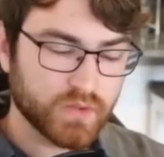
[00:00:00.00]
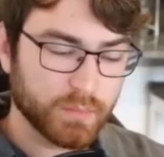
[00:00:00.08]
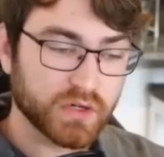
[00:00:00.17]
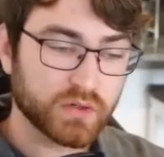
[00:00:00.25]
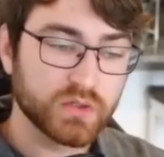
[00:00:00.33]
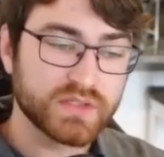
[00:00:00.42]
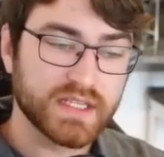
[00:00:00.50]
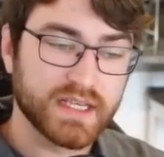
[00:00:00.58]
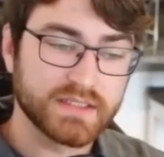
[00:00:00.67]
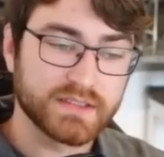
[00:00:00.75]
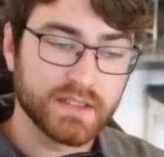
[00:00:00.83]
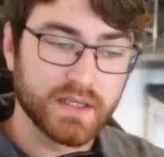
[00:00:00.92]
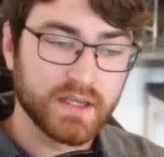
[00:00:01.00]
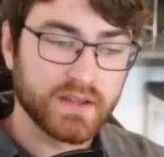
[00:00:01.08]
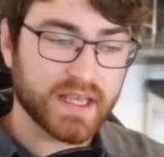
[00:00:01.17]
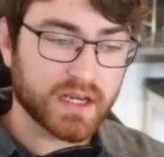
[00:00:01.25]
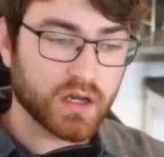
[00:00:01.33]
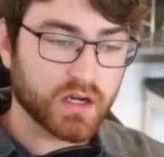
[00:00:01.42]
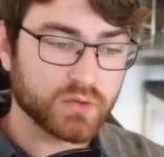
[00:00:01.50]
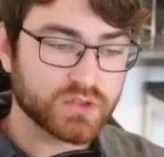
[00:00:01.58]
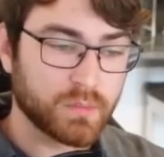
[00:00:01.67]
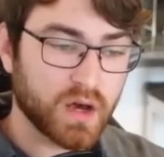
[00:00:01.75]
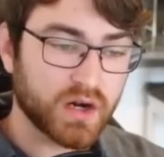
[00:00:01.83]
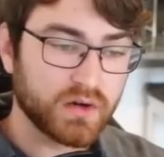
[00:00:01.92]
But Crow says that Connick
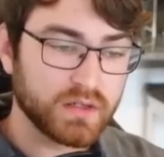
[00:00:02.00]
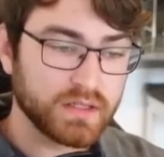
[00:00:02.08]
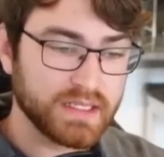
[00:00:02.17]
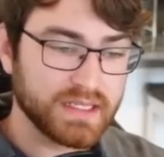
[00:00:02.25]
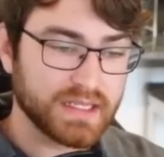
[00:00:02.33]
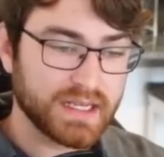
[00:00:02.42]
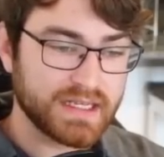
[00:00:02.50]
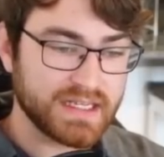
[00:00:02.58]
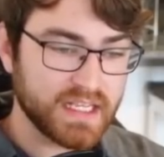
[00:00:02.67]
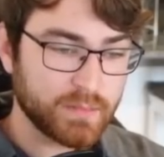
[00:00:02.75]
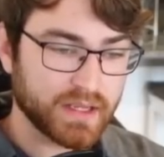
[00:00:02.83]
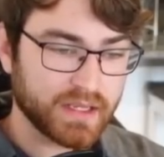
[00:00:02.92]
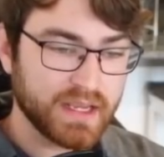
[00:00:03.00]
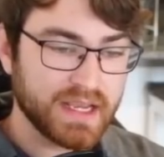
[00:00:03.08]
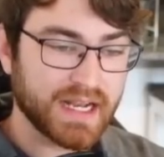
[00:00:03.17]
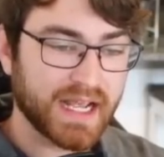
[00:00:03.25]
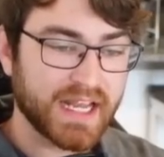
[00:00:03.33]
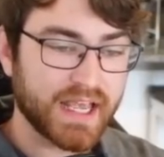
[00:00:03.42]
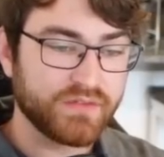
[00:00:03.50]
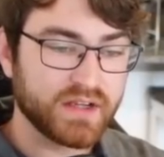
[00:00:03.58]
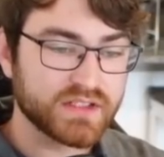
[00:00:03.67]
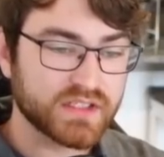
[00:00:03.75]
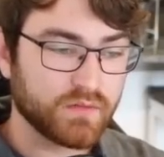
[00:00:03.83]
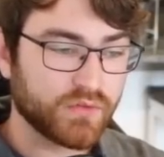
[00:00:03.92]
was moderately anemic and had
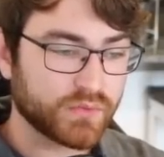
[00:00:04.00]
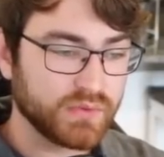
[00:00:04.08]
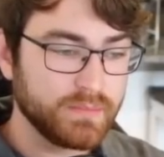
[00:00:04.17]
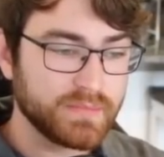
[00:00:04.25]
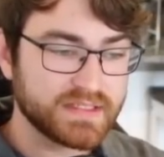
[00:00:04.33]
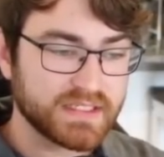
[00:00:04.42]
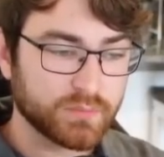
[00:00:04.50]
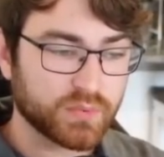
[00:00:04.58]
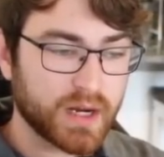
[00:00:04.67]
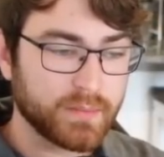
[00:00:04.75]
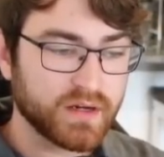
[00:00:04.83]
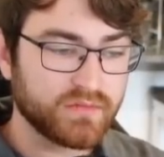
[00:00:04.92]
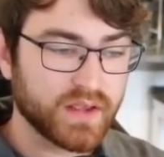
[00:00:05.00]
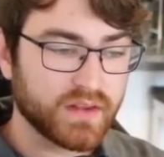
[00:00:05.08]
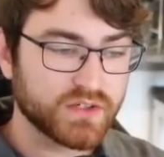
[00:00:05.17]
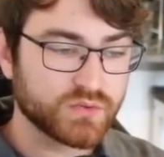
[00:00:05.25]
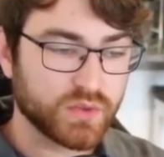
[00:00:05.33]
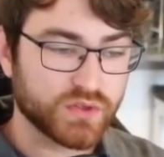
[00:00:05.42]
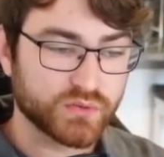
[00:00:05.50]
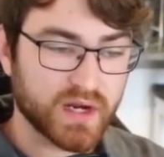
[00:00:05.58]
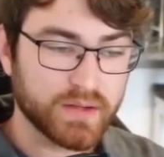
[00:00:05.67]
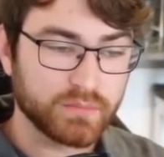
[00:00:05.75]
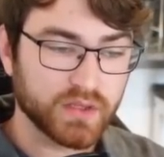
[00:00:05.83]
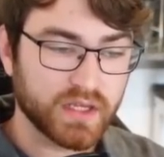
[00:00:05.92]
evidence of 3 missing primary feathers with
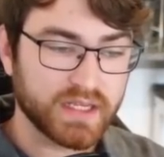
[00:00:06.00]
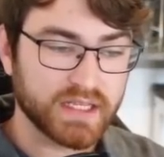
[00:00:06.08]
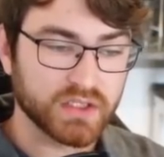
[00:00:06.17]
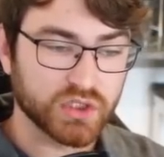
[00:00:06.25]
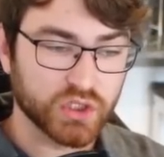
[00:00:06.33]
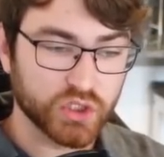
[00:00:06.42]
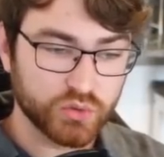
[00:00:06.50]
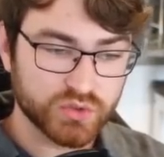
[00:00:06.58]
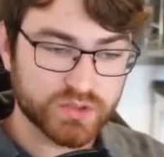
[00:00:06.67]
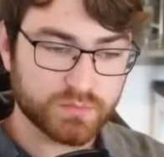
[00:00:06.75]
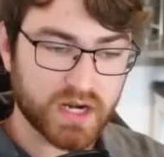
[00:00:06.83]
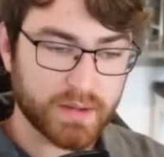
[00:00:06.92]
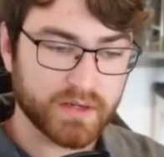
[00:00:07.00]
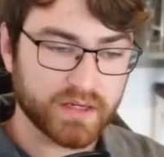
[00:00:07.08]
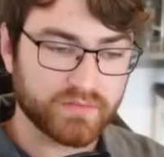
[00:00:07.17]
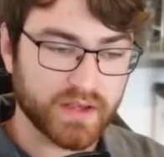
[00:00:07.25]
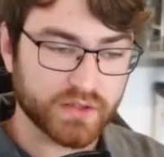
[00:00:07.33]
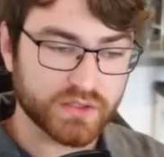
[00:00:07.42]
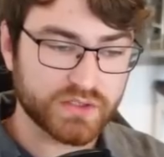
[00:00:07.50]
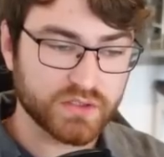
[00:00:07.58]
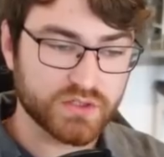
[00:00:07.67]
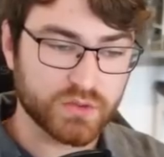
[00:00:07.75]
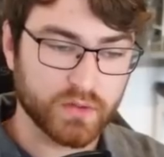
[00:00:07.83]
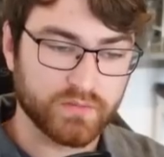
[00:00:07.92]
dried blood and loose primary feathers,
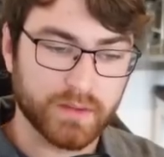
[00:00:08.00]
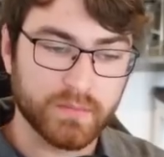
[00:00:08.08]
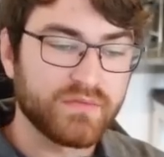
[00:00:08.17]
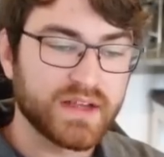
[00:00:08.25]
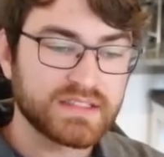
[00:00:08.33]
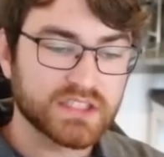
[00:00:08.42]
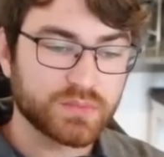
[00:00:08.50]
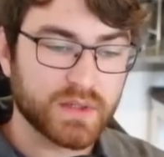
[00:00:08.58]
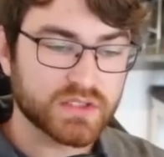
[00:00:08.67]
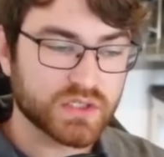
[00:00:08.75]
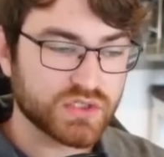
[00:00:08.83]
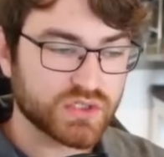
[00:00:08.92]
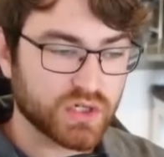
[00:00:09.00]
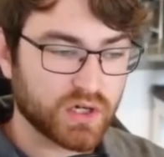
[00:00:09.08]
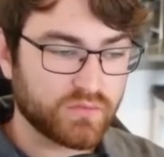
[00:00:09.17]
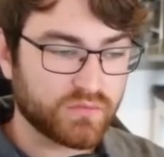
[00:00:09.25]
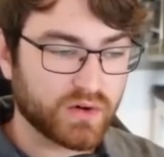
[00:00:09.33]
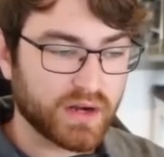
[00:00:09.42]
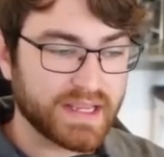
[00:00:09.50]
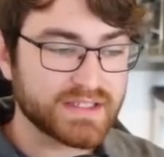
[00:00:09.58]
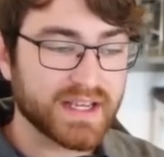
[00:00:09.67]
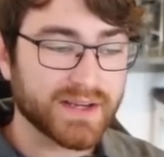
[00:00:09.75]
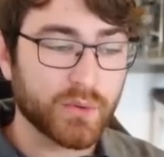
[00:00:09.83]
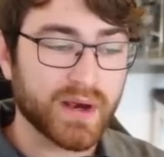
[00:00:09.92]
2 of them. Vets expressed concern for
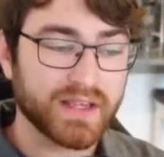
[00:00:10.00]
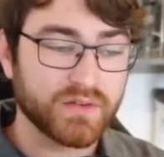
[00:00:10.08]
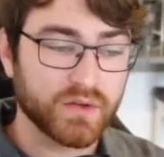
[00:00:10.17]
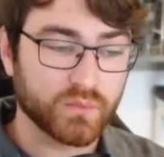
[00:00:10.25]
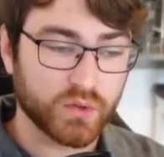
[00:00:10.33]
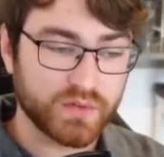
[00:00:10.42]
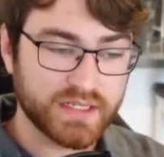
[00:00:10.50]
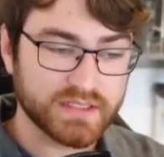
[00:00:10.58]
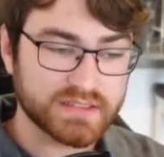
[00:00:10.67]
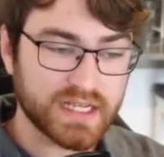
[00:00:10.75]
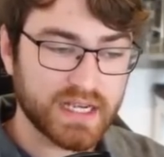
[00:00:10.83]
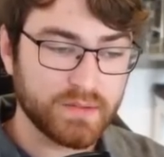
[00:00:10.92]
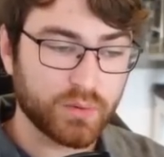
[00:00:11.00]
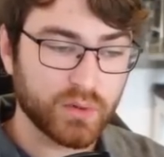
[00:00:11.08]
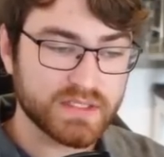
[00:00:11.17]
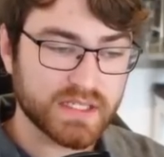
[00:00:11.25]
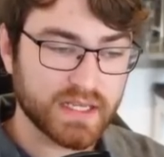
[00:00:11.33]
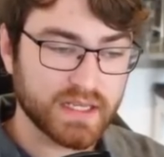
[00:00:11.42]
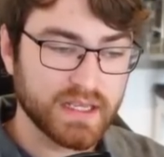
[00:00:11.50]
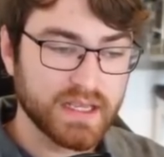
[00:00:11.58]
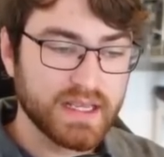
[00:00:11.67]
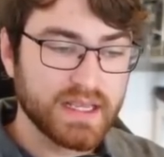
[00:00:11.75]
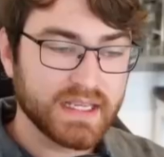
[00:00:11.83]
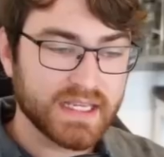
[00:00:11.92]
anticoagulant rodenticide poisoning
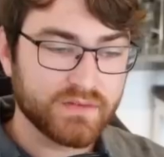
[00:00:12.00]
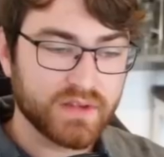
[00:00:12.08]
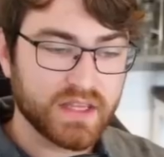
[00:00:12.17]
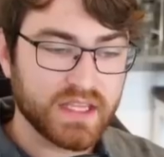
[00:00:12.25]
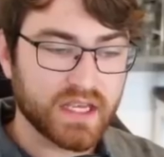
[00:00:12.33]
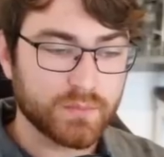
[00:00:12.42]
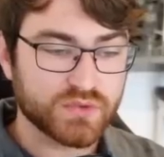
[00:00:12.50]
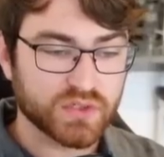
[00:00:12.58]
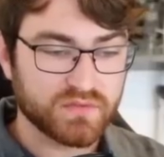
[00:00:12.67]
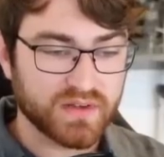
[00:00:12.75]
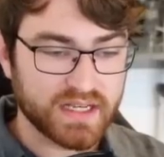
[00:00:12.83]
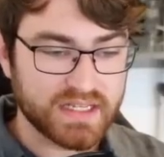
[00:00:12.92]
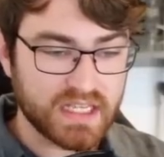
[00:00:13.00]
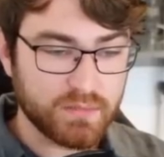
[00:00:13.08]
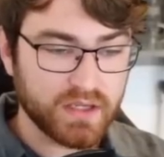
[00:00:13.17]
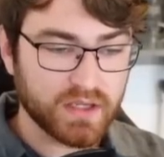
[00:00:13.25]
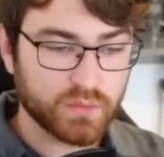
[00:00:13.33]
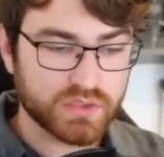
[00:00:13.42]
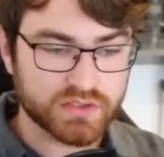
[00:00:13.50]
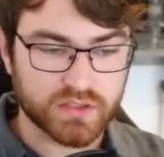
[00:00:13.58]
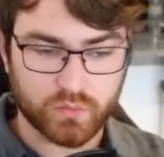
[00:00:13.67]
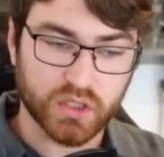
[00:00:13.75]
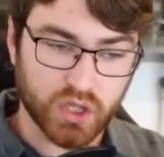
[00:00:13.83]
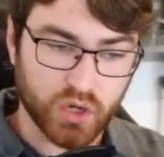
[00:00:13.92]
given the observed anemia, which is
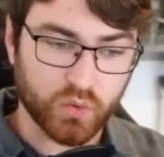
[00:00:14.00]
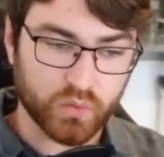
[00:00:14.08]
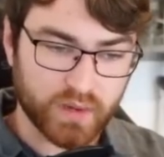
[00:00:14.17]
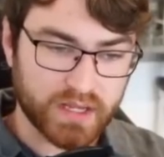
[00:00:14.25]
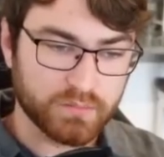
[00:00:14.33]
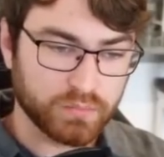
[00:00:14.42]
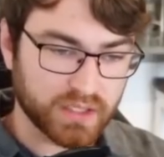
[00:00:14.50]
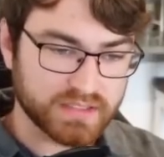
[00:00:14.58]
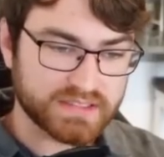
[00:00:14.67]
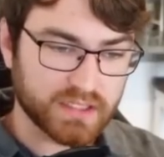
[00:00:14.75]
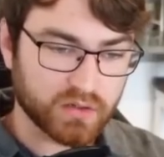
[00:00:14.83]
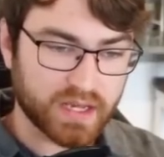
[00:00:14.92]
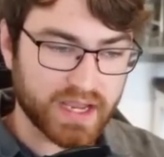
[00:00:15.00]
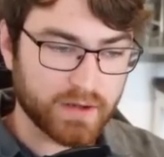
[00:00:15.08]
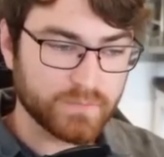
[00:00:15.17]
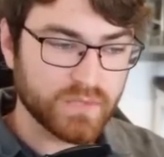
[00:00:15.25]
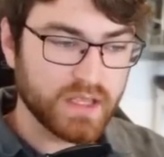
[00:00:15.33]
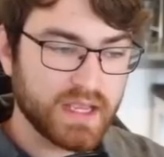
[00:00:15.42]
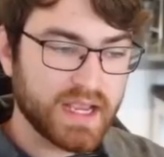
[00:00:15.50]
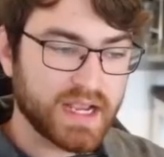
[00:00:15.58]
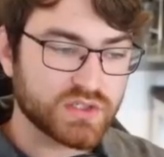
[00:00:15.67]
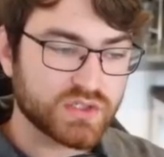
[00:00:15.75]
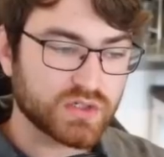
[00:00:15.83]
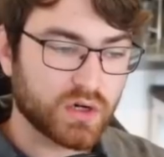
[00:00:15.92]
a low red blood cell count,
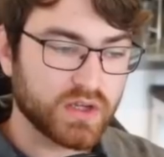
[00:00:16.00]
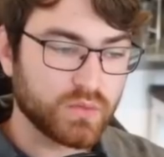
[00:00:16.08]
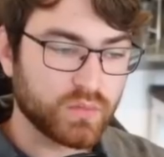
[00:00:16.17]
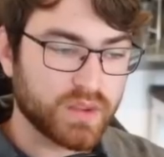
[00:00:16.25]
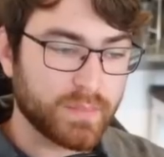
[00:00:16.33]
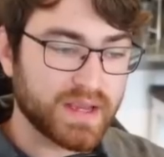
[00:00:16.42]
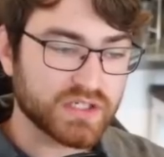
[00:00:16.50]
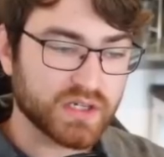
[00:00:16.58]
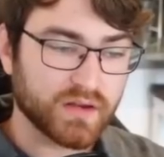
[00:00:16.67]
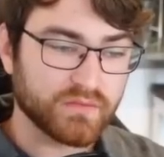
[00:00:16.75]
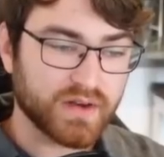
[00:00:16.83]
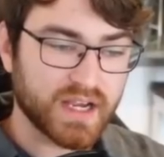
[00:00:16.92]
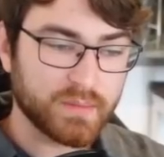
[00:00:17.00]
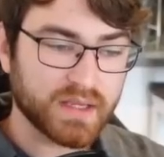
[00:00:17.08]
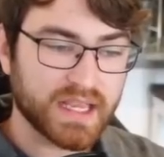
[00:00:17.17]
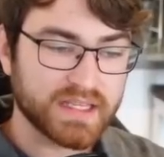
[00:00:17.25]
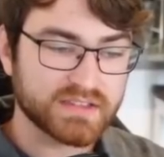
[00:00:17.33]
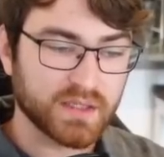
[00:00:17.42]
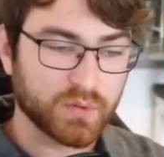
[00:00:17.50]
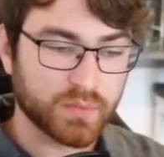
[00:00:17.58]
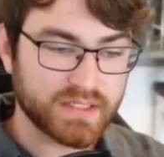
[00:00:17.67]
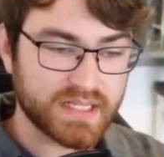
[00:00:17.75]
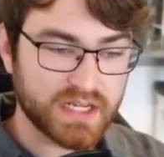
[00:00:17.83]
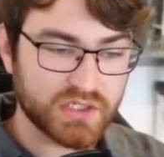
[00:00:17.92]
and started the patient on vitamin K
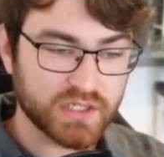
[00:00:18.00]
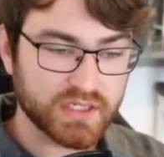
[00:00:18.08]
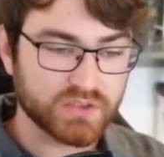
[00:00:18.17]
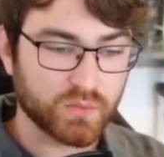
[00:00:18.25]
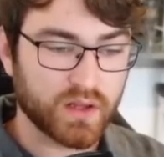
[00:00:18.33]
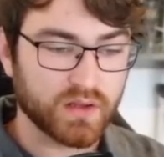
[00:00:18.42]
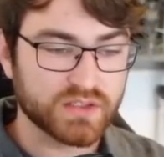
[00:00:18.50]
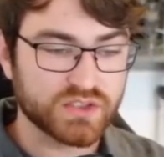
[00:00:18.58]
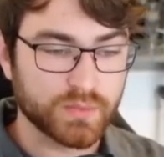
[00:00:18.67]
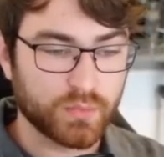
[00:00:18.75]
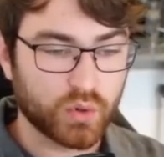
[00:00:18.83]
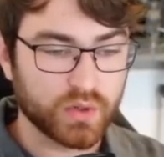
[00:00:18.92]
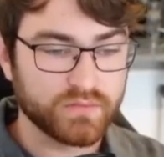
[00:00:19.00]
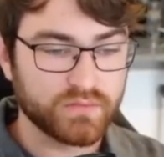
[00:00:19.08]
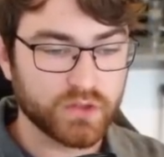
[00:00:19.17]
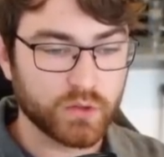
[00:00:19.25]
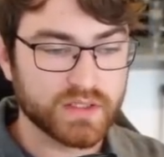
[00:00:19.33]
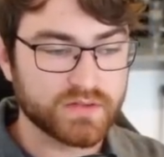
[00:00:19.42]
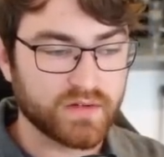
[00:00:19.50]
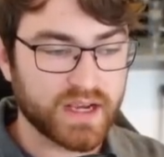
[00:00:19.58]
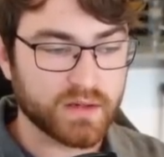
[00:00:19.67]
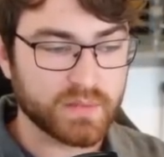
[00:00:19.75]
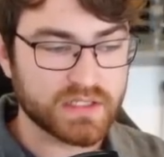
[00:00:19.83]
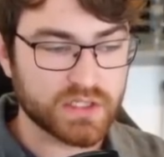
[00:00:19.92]
supplementation as well as supportive fluids,
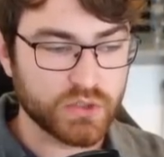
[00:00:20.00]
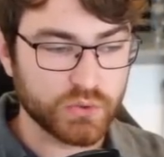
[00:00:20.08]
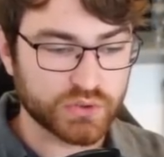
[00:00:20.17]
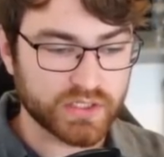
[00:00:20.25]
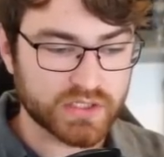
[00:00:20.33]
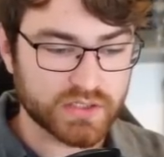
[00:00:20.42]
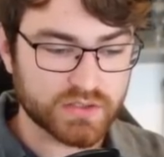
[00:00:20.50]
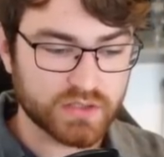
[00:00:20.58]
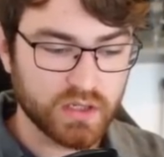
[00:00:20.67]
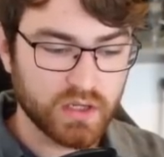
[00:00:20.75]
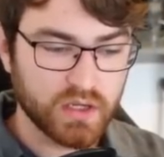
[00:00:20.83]
vitamins, and nutritions.